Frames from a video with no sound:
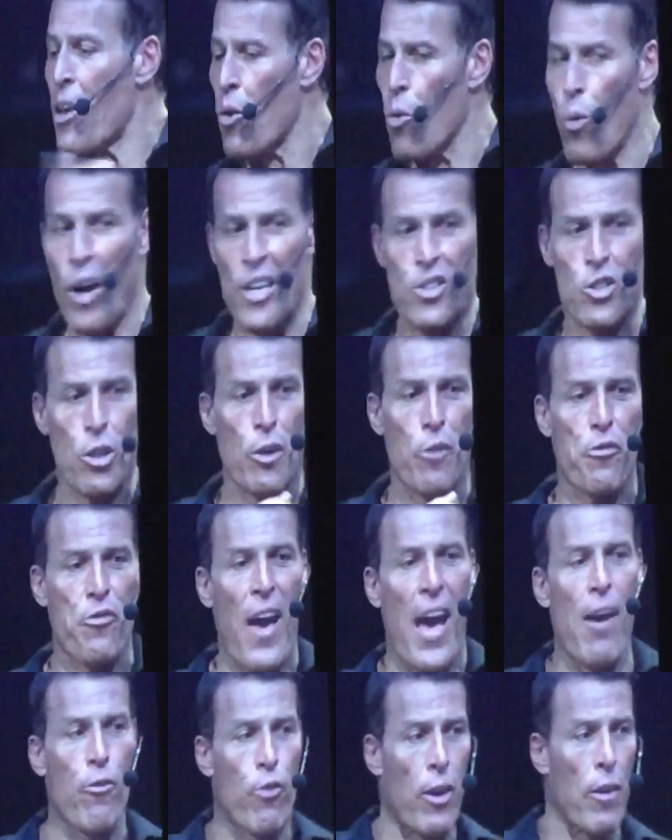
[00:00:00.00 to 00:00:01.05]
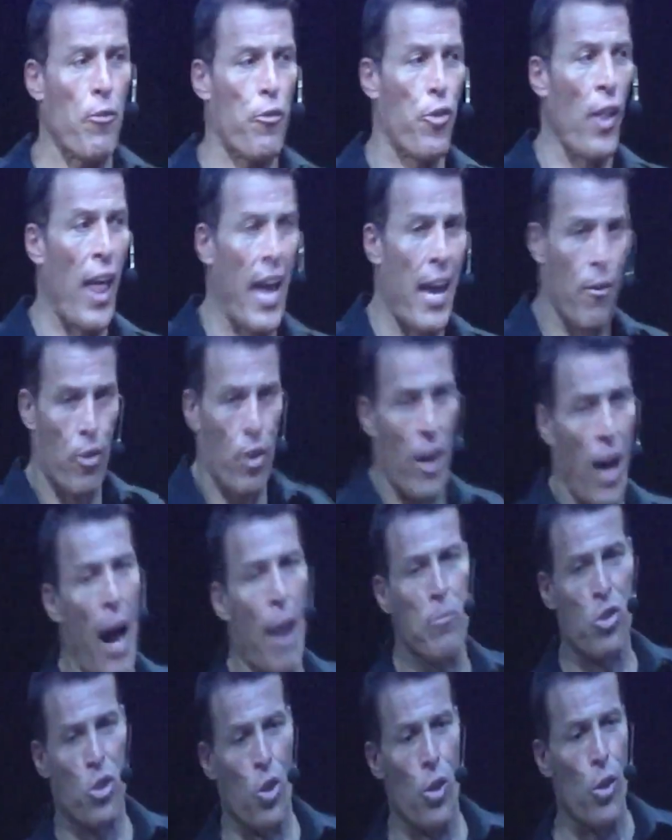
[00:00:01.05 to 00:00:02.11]
What's your favorite flavor?
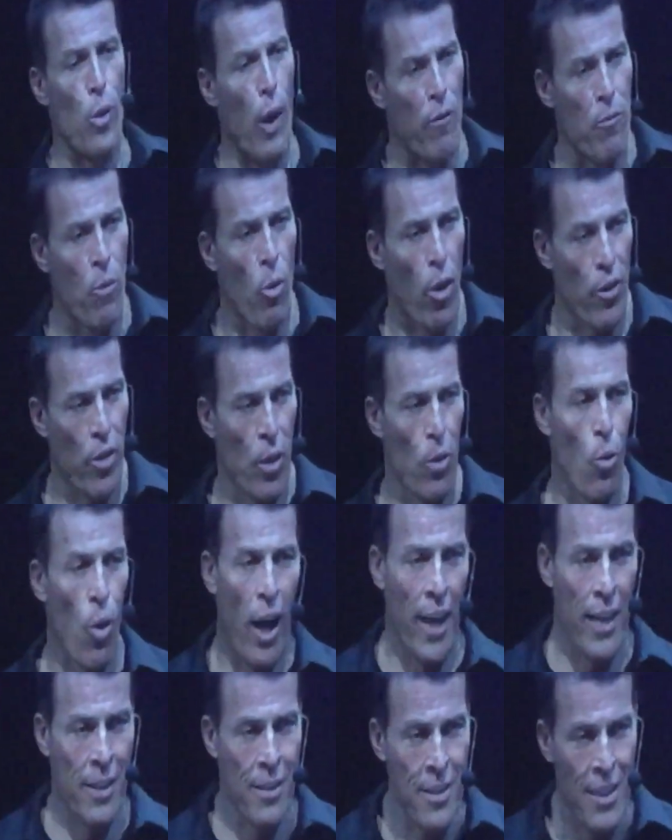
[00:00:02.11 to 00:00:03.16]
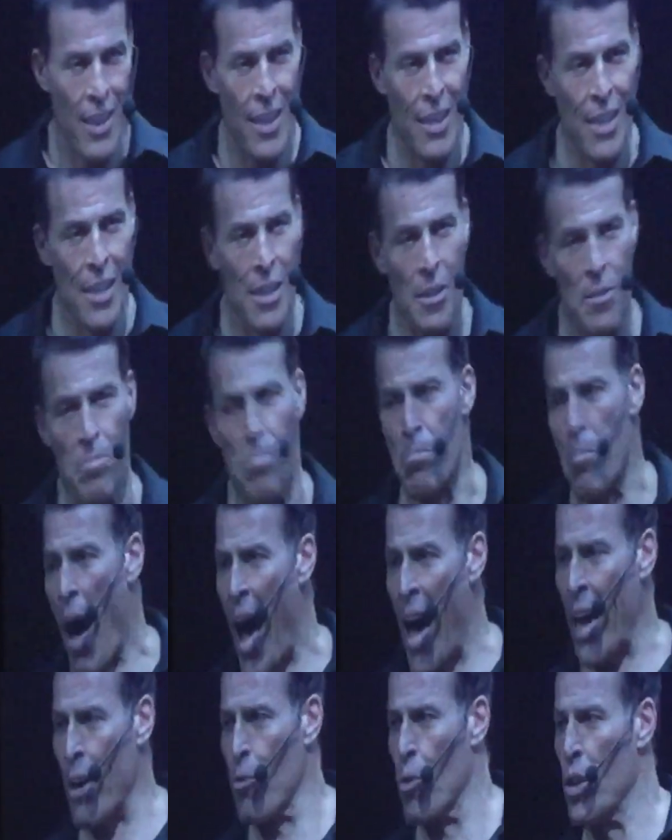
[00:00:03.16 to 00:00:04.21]
I'm sure you have more than one.
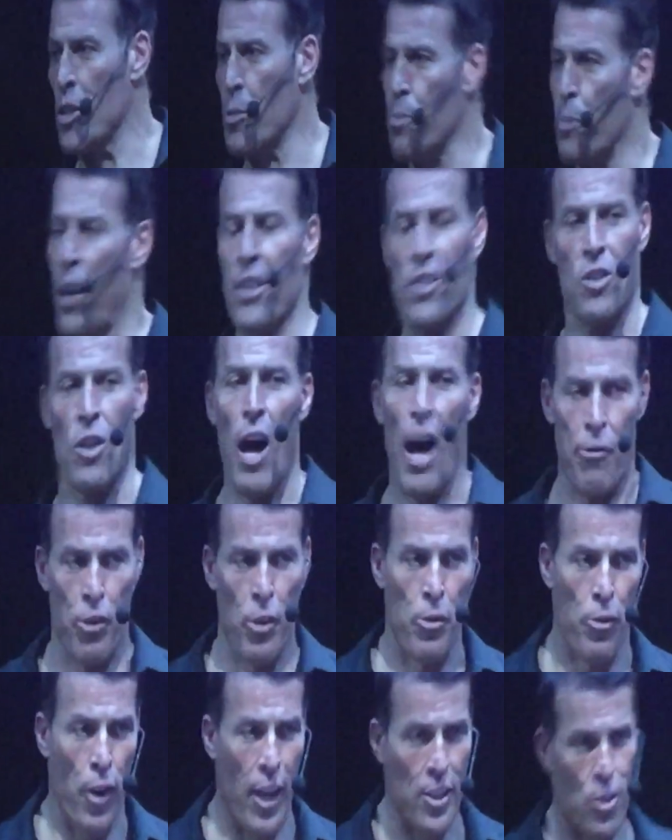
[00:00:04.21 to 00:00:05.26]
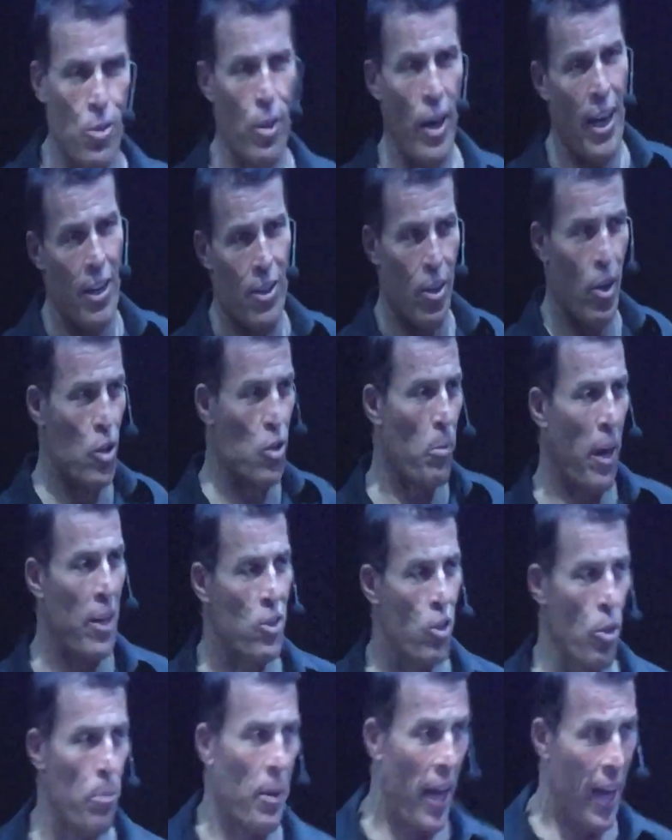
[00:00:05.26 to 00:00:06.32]
Mine was pissed off and frustrated. Those are my
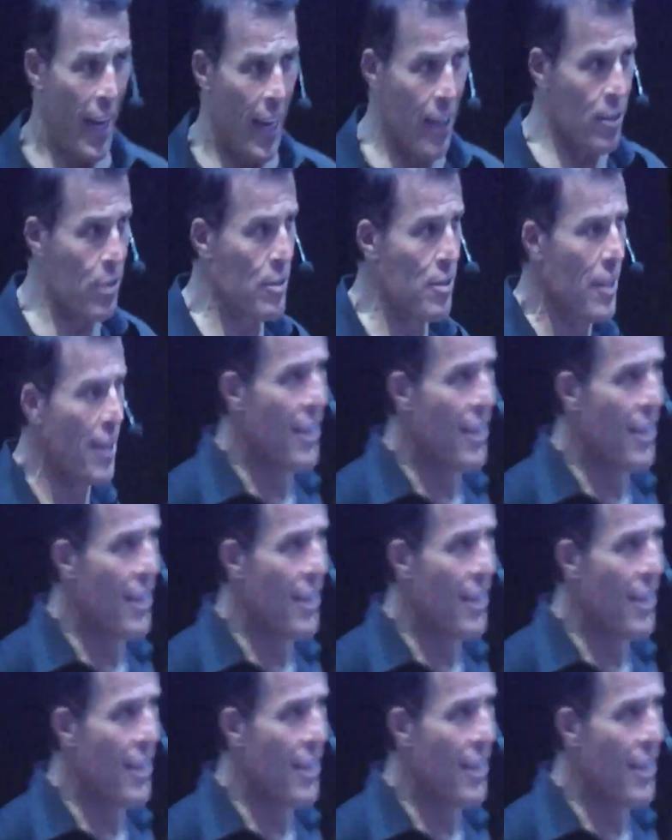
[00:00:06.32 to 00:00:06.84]
two biggies,